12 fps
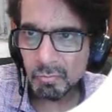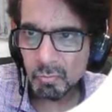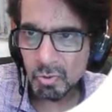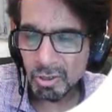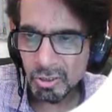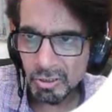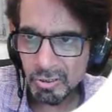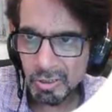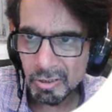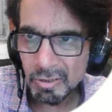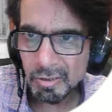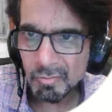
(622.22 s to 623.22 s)

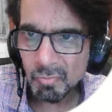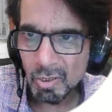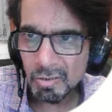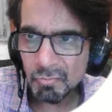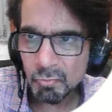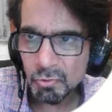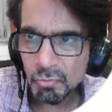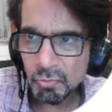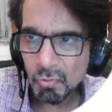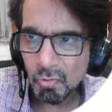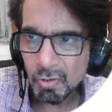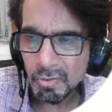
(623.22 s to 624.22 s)
consistency demand, we should
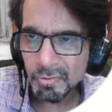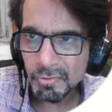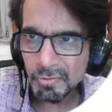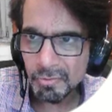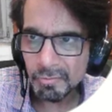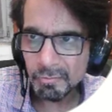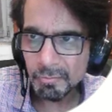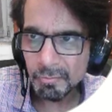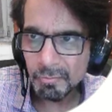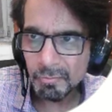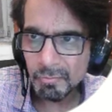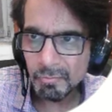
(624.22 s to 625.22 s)
call it
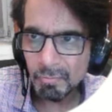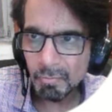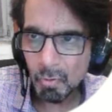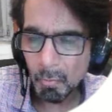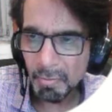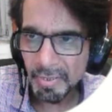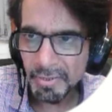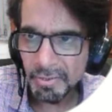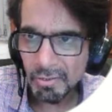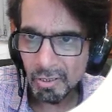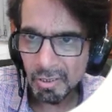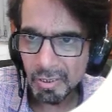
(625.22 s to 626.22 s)
probability
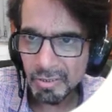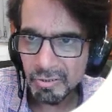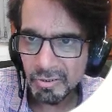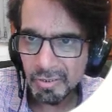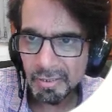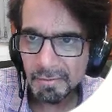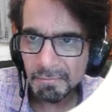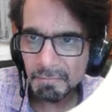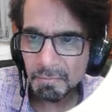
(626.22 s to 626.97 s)
current density,